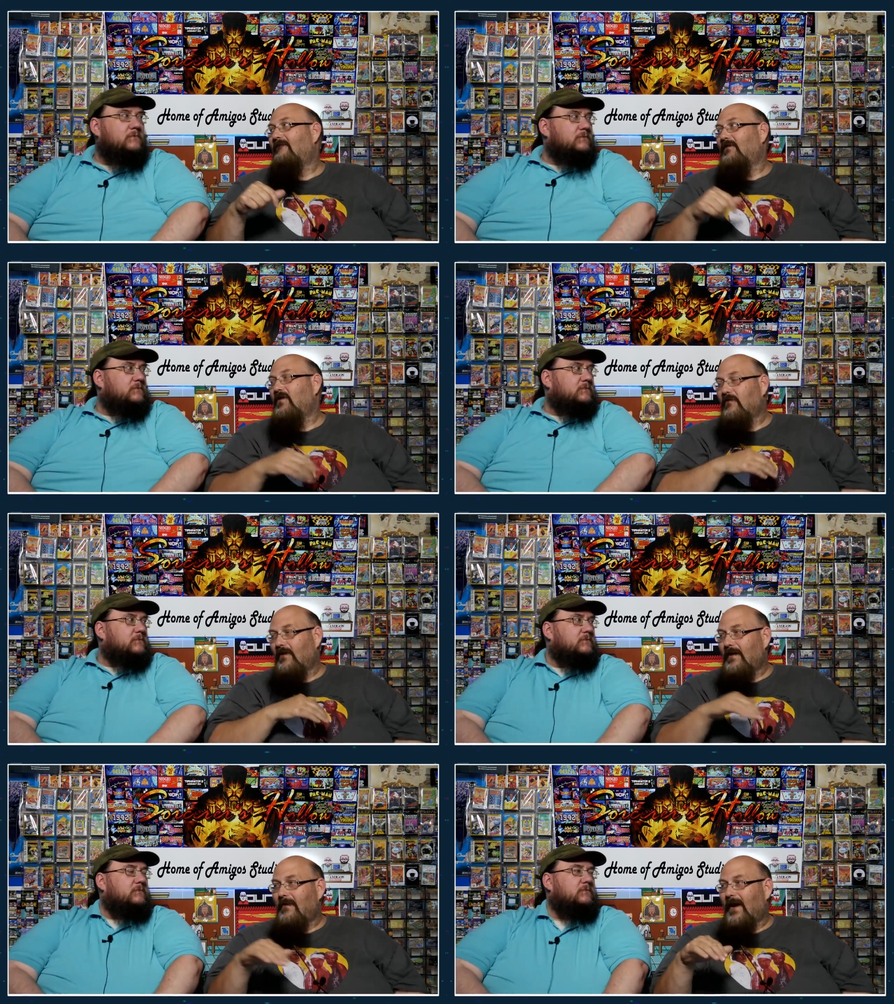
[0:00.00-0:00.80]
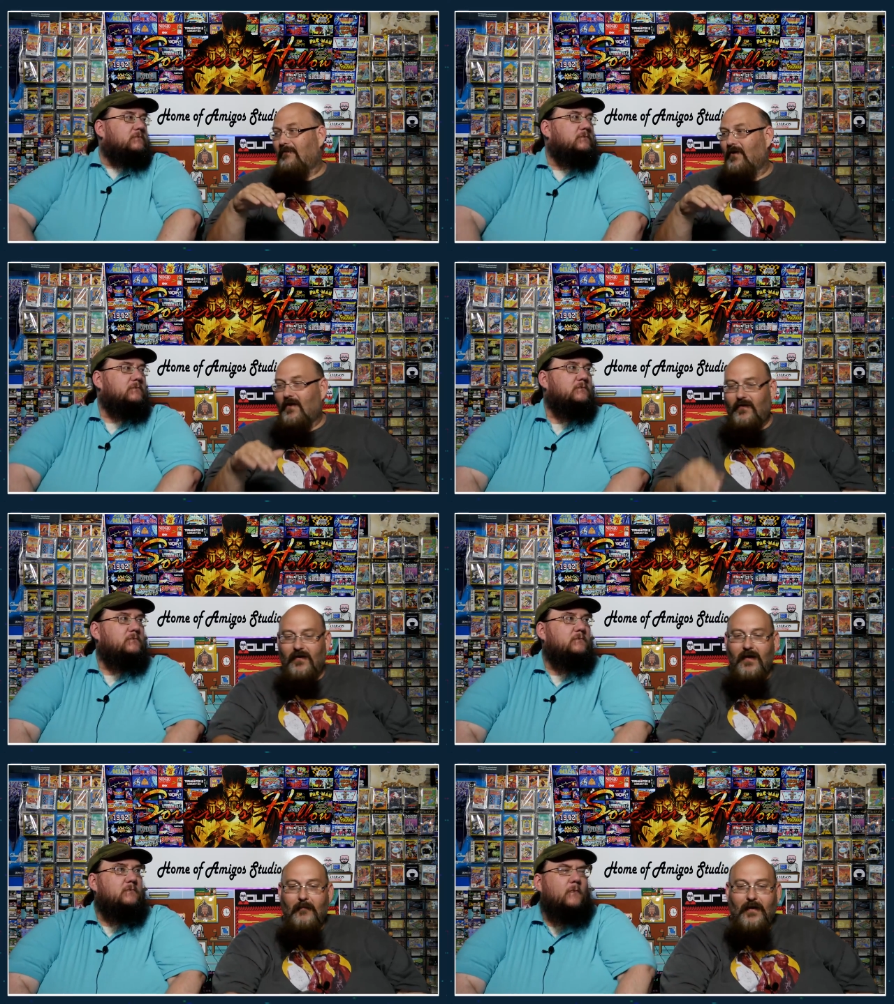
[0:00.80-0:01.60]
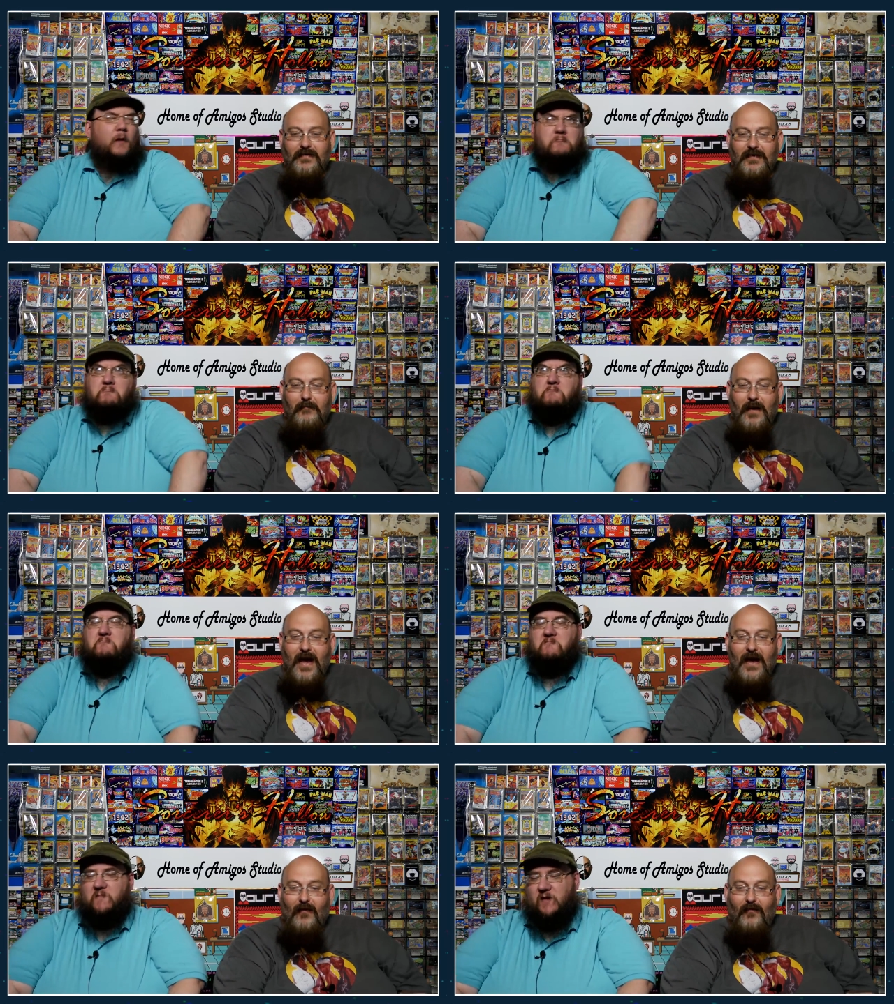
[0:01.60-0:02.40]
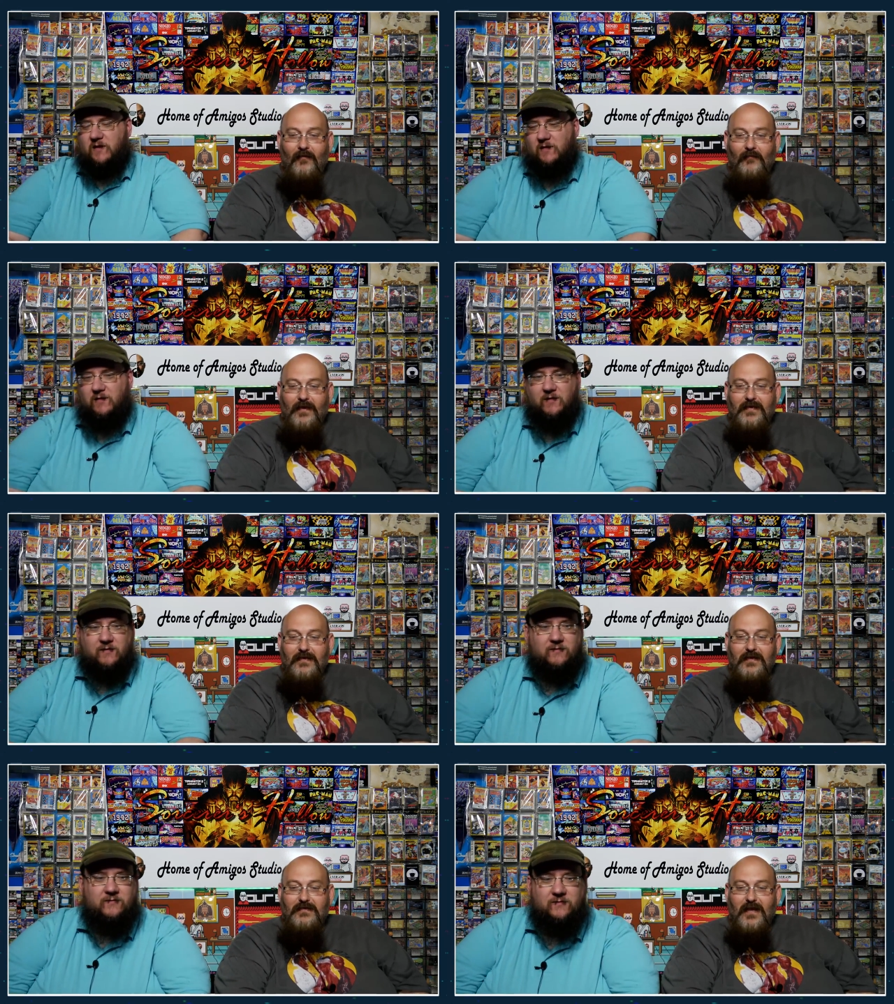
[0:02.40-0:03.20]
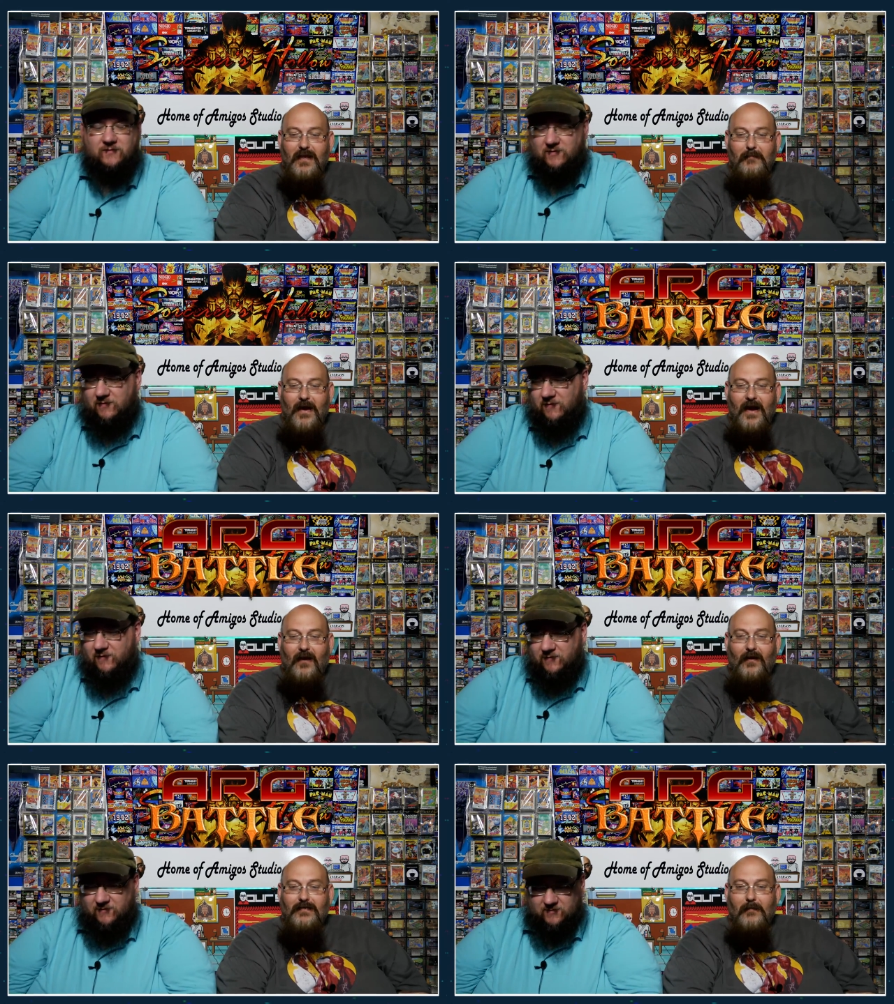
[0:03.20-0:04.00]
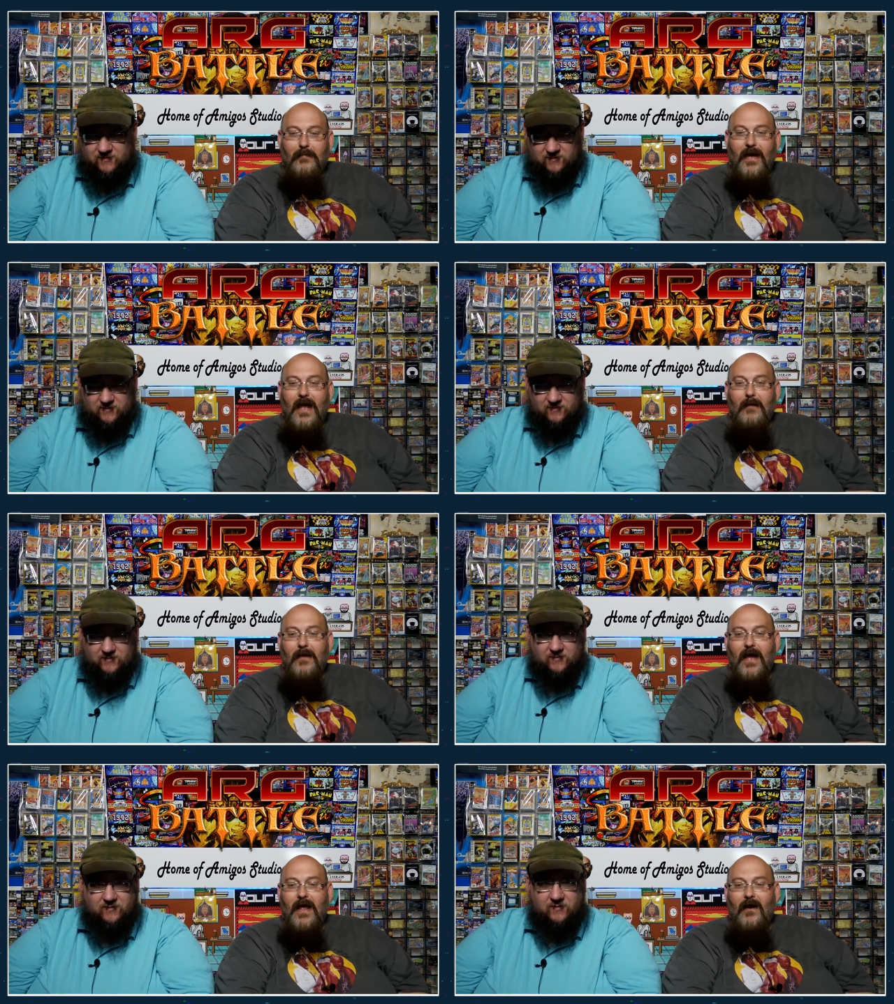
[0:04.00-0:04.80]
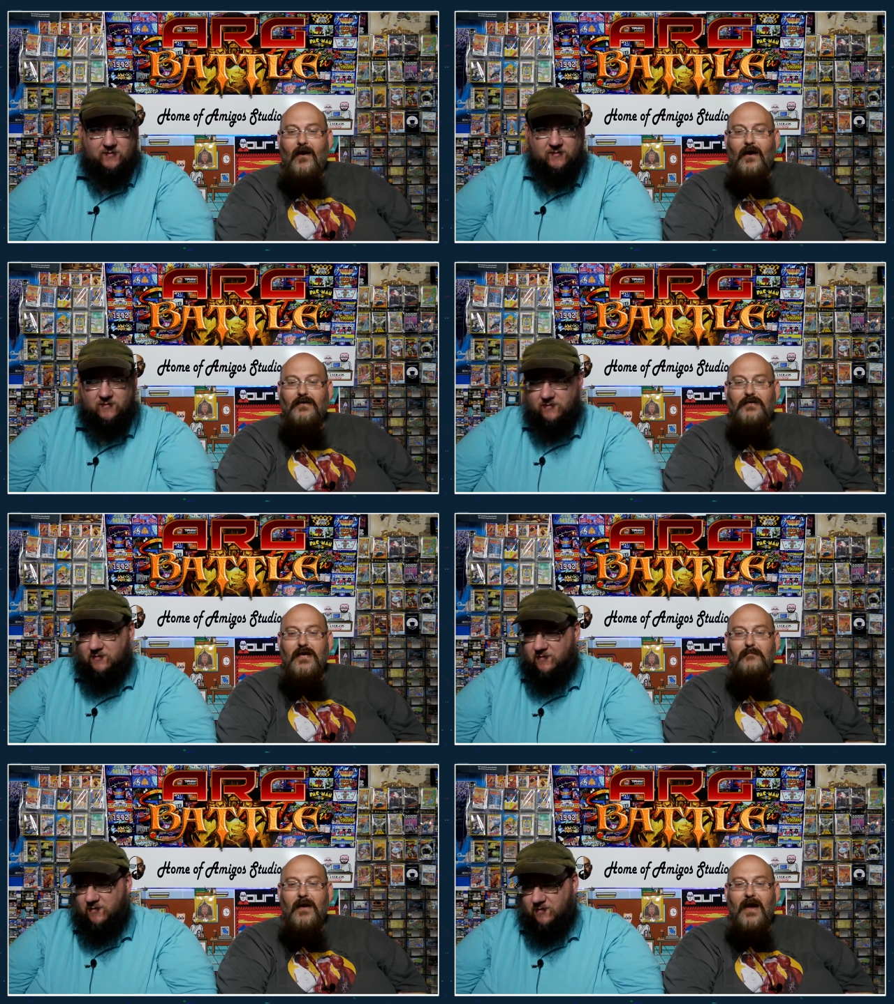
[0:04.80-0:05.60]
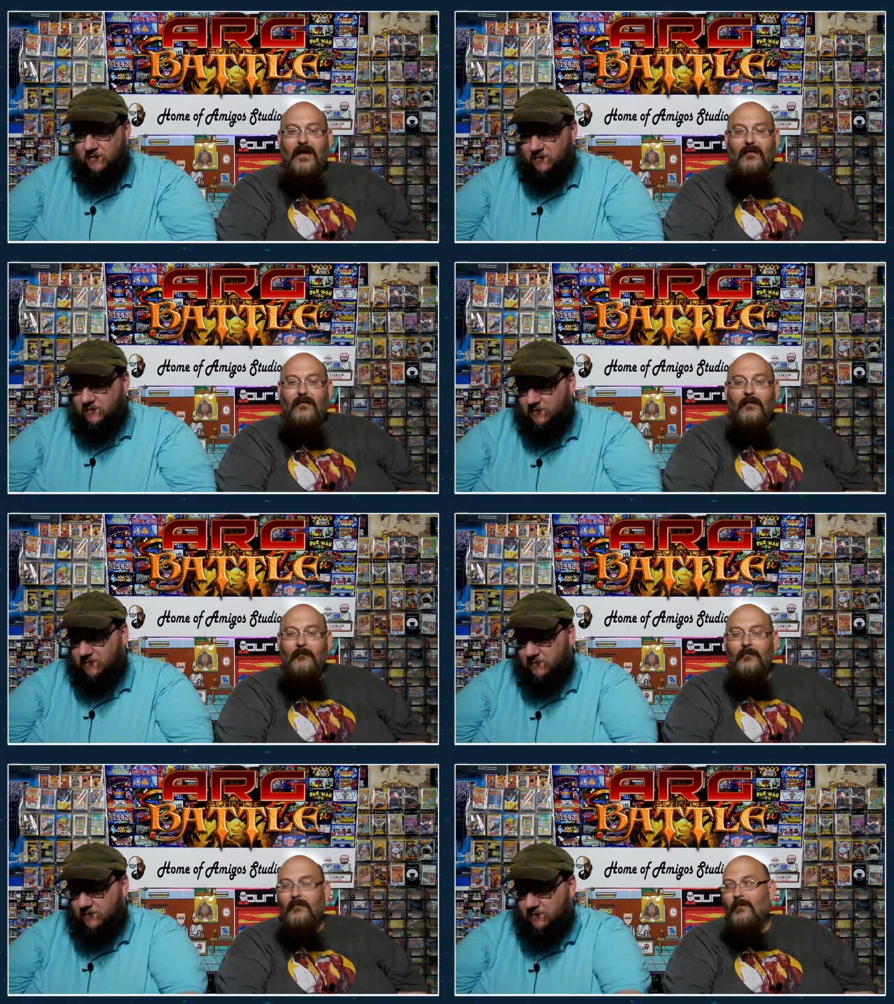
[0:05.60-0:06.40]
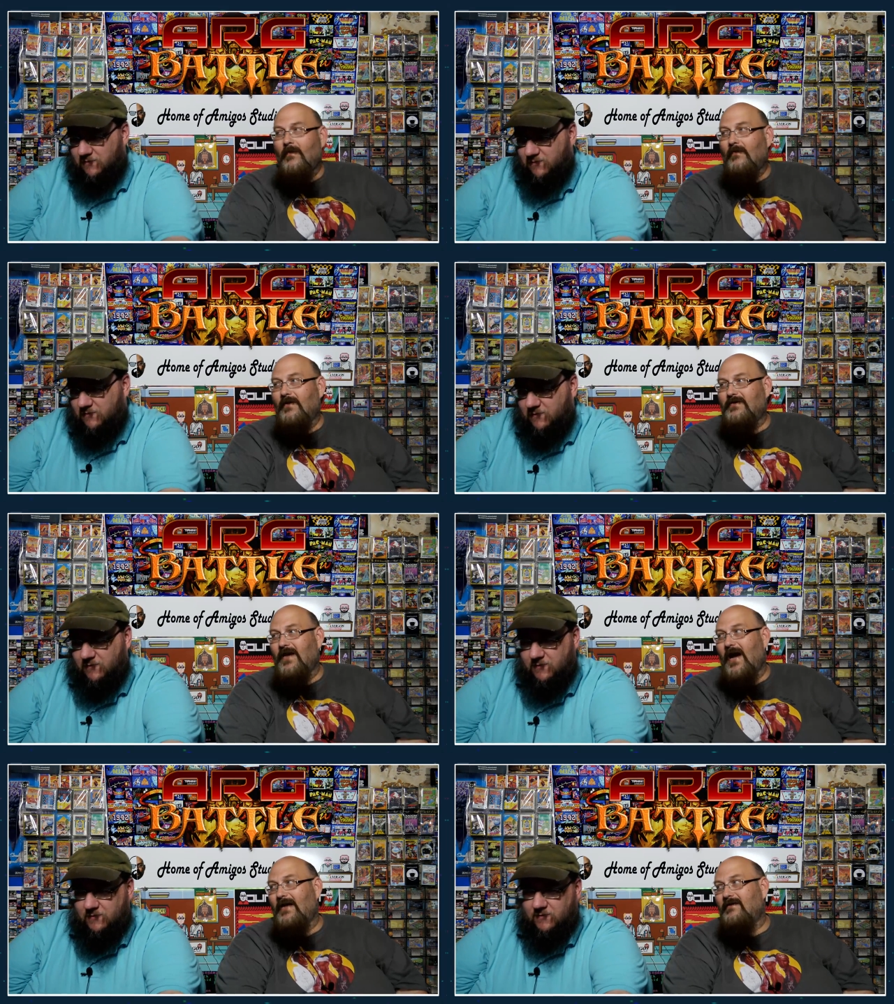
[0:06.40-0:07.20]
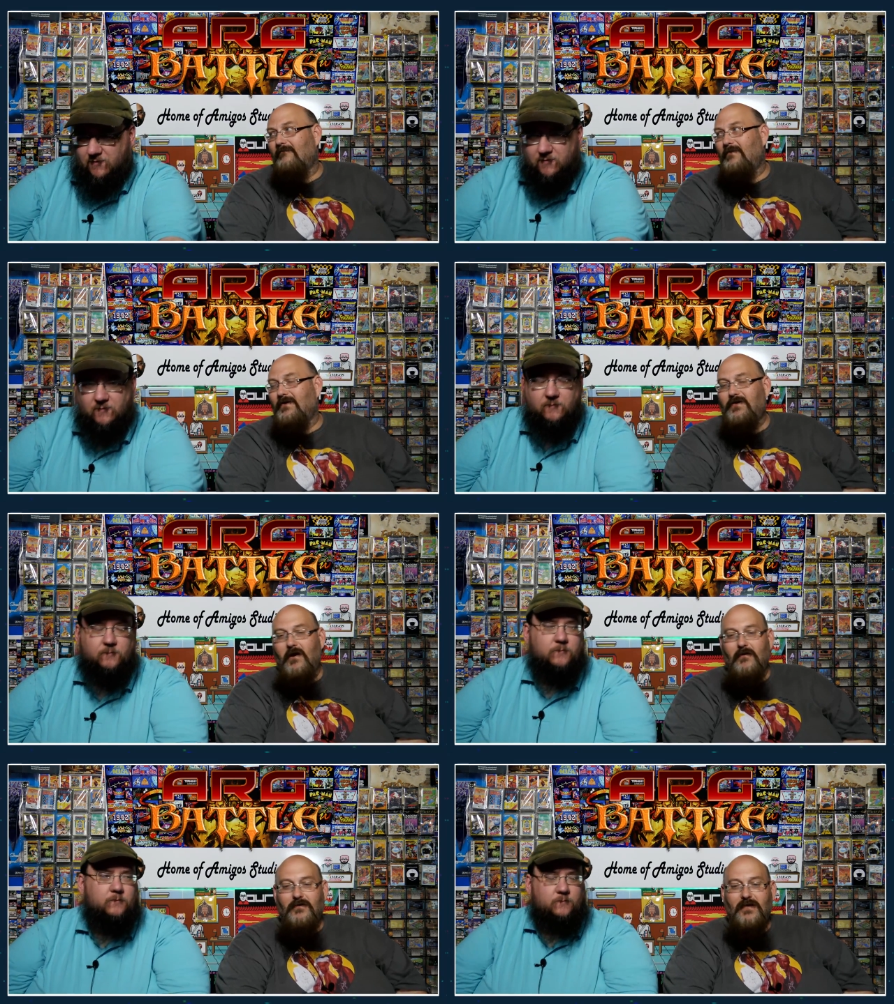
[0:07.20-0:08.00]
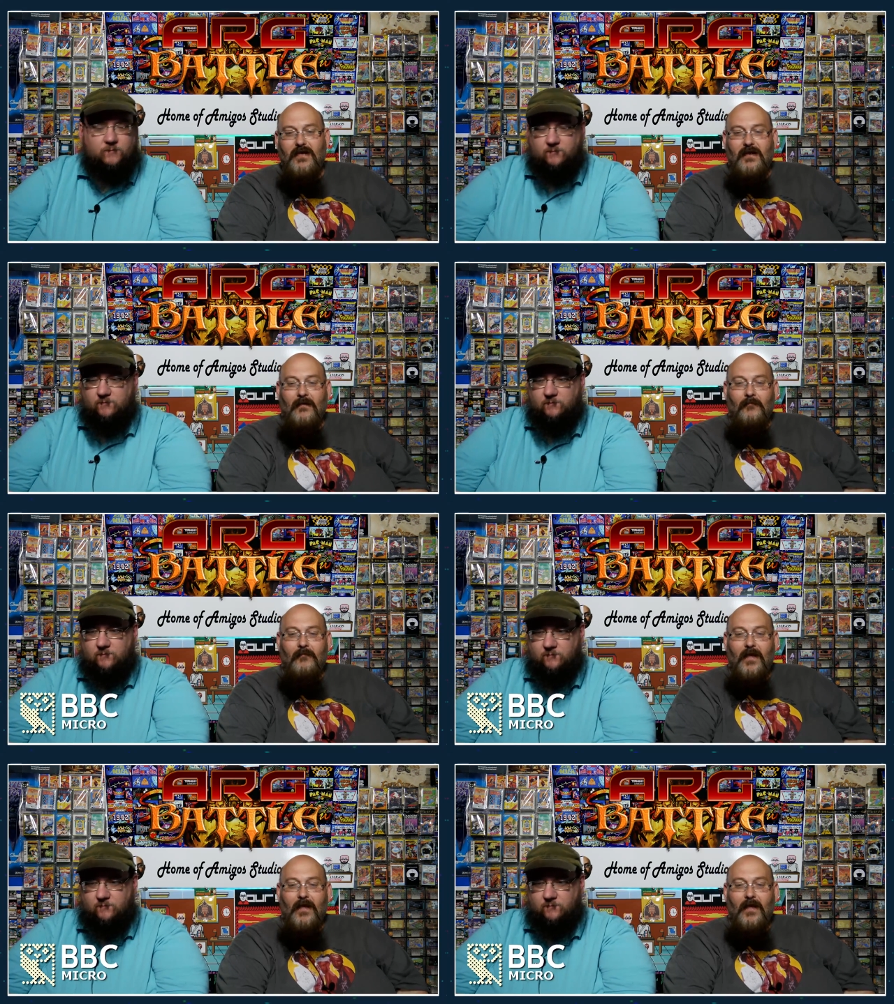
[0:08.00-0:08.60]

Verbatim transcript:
Speaker 1: down for you or anybody, brother. This is a battle. This isn't just any battle. It's a BAM ARG battle. The sides have been chosen.